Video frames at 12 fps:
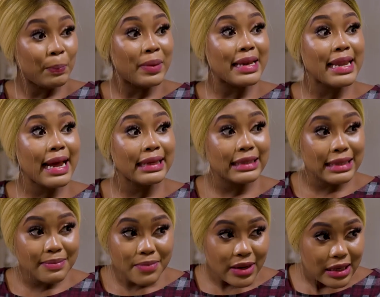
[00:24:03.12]

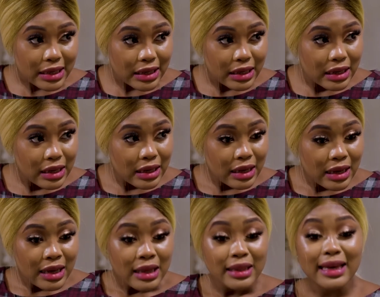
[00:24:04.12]
Plenty money.
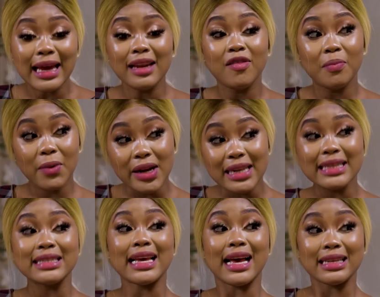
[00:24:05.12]
The kind of money
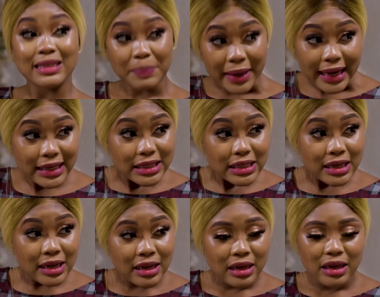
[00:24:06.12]
this guy has paid,
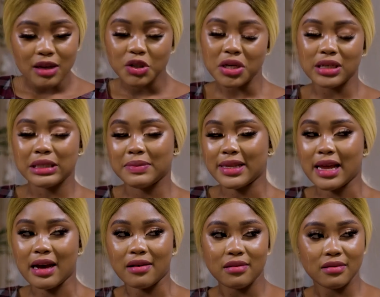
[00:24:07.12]
trust me
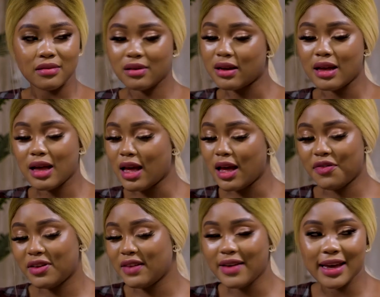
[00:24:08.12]
now. I
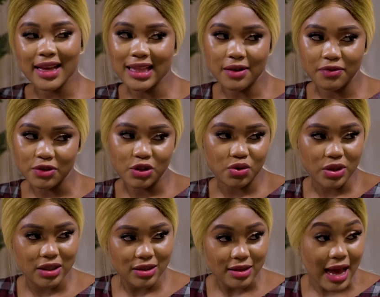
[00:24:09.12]
will never get down for
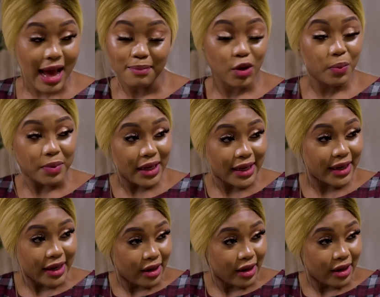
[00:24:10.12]
streets. I'm not playing